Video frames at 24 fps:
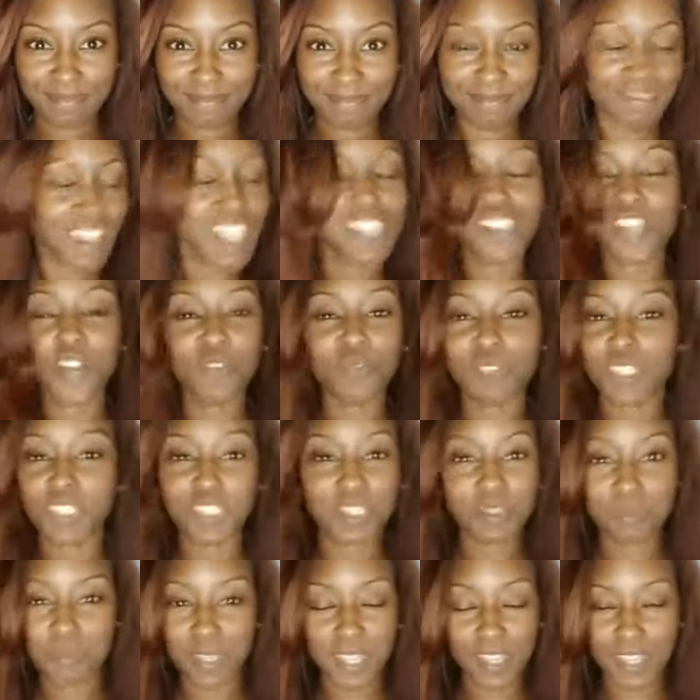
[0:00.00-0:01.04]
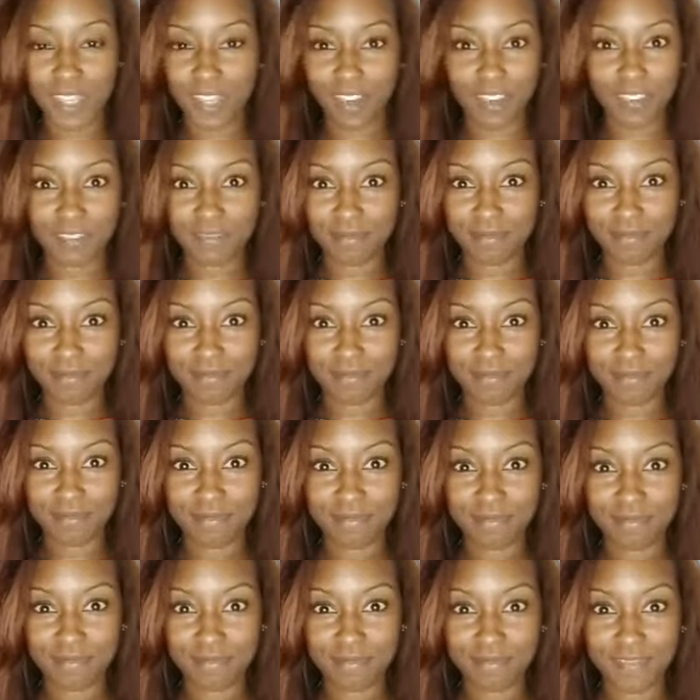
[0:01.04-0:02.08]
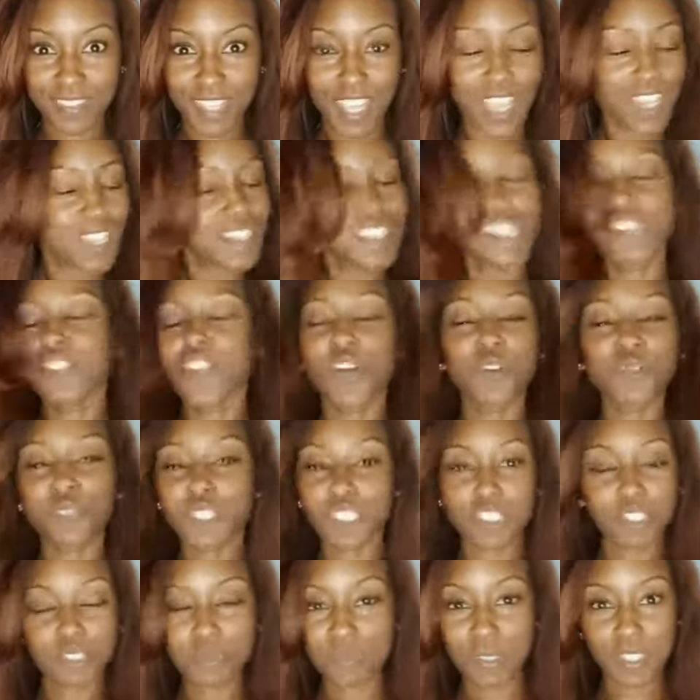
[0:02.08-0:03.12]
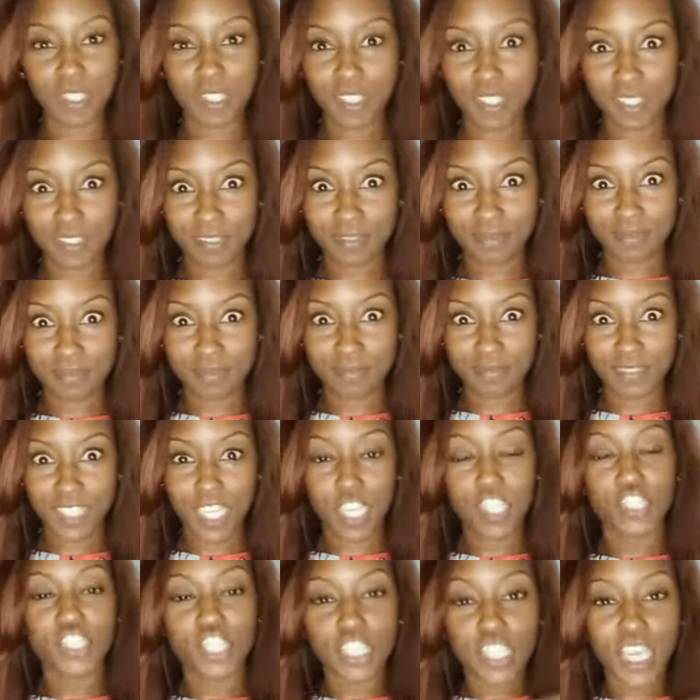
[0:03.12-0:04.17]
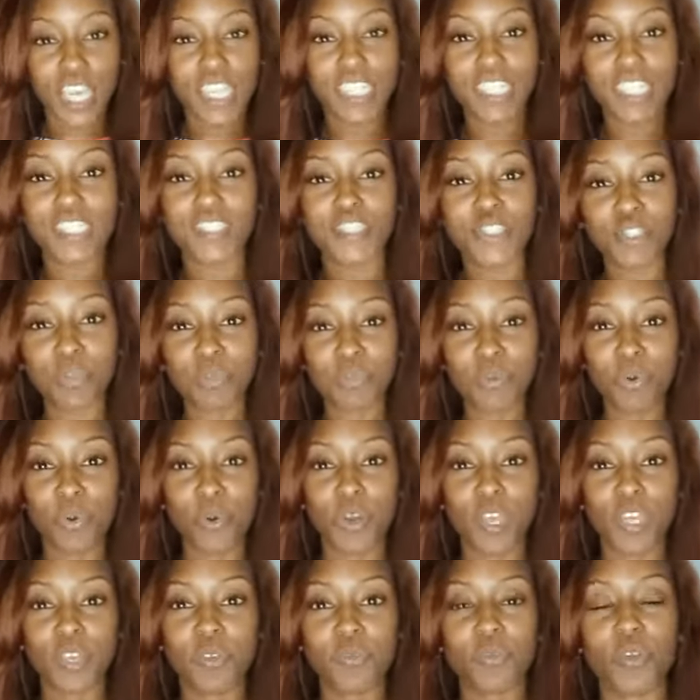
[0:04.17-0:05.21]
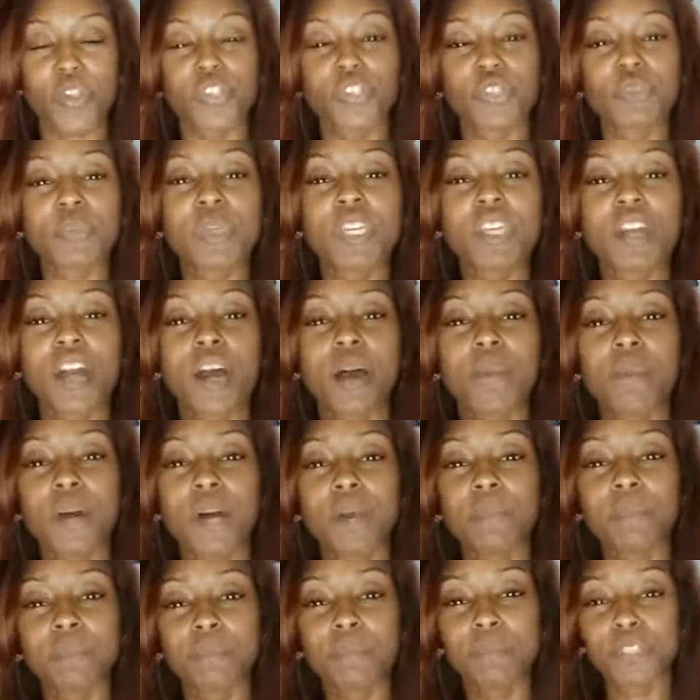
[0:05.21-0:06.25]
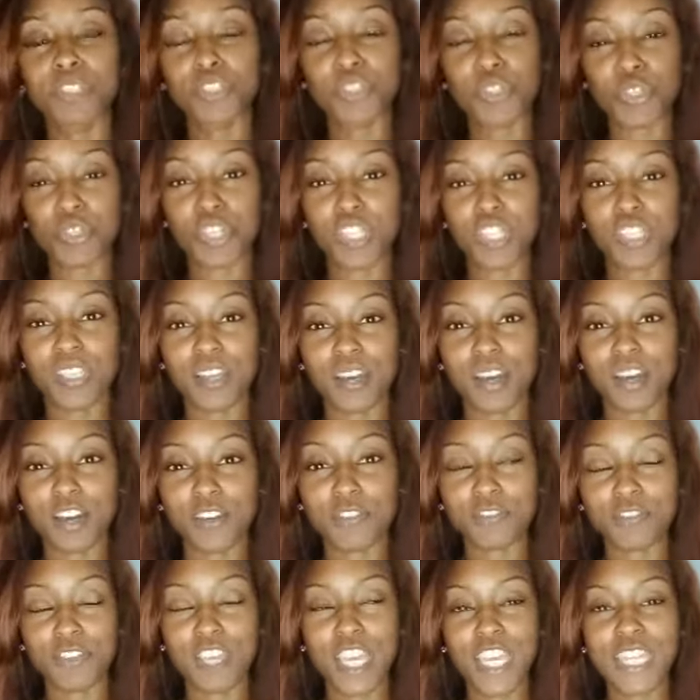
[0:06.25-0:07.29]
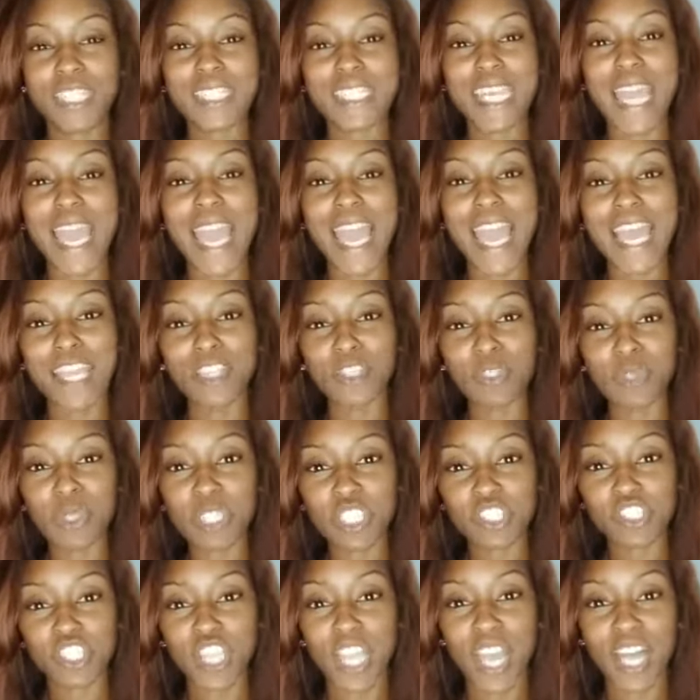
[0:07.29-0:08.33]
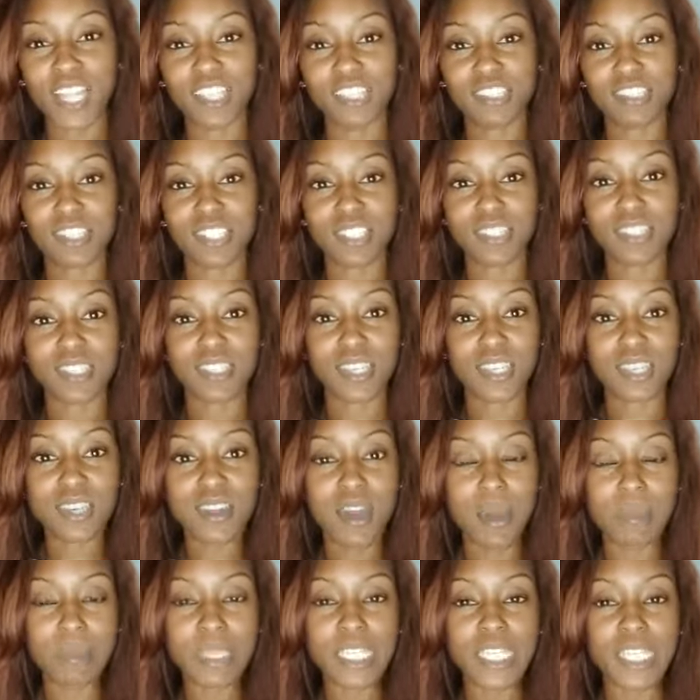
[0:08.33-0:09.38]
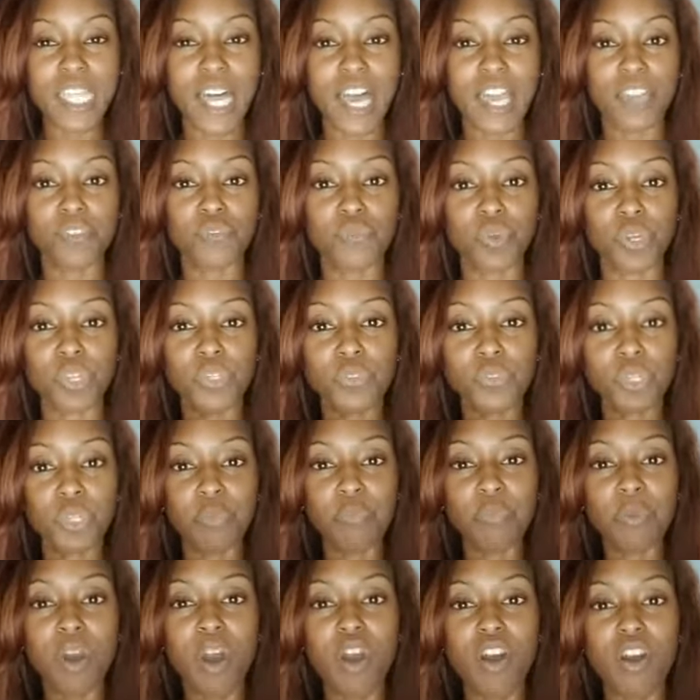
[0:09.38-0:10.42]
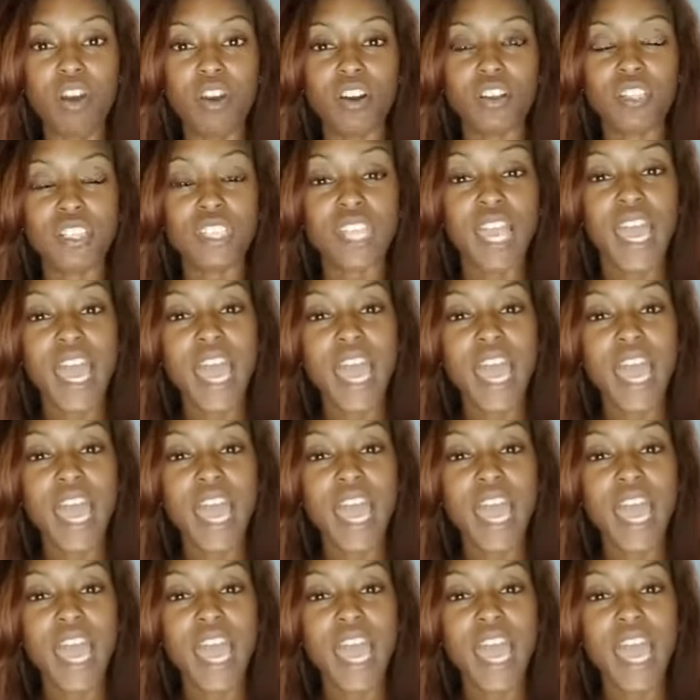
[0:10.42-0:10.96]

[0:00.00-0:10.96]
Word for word: that don't need to be there, that don't need to be there. You got to get to the point where you become uh, mature enough to handle the challenges that come in life, where you can pause